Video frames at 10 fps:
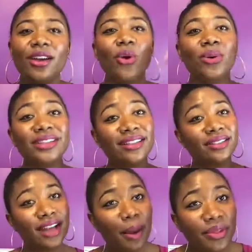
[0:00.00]
what's at the
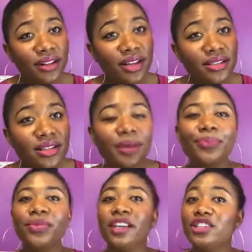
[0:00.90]
top of the list
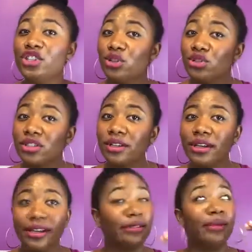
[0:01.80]
is usually,
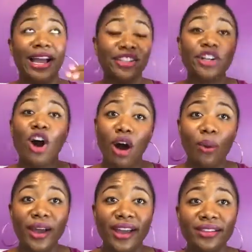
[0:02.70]
and actually
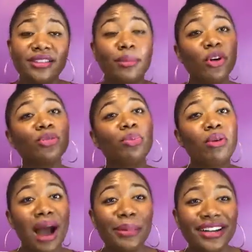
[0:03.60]
always, the most
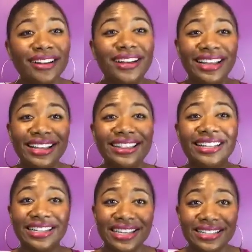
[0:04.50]
prominent in the
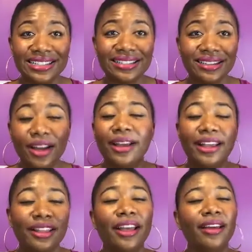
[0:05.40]
list. Right?
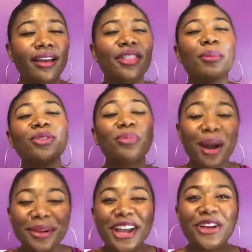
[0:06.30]
The most
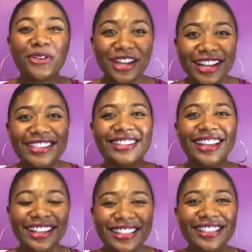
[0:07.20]
prominent ingredients
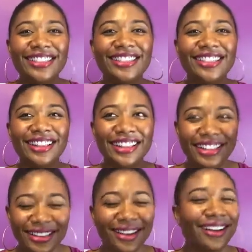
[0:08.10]
in the,
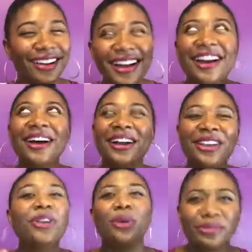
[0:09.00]
you
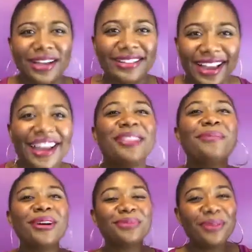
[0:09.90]
know what I'm trying to say. The
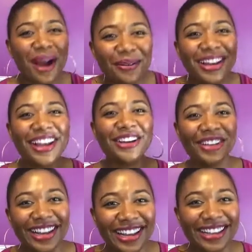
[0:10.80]
most prominent
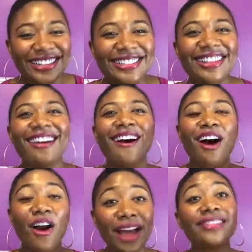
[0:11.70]
ingredients
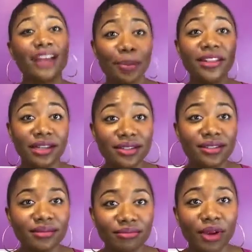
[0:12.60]
are at the top of the list,
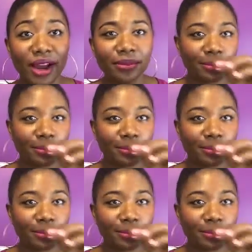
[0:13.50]
right?